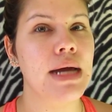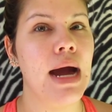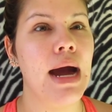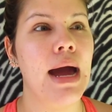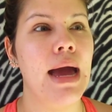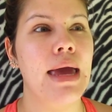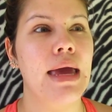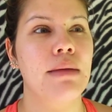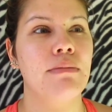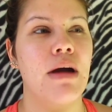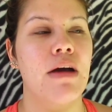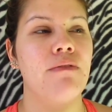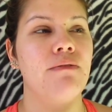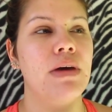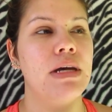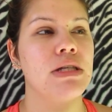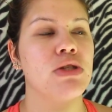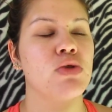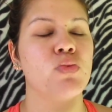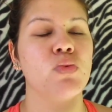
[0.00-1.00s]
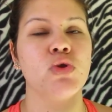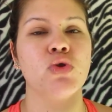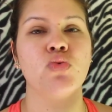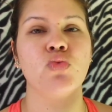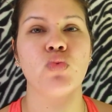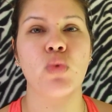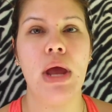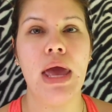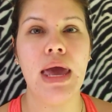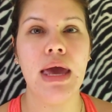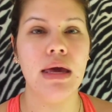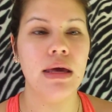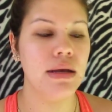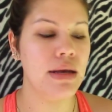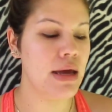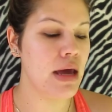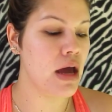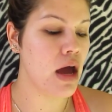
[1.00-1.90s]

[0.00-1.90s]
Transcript: And my face was red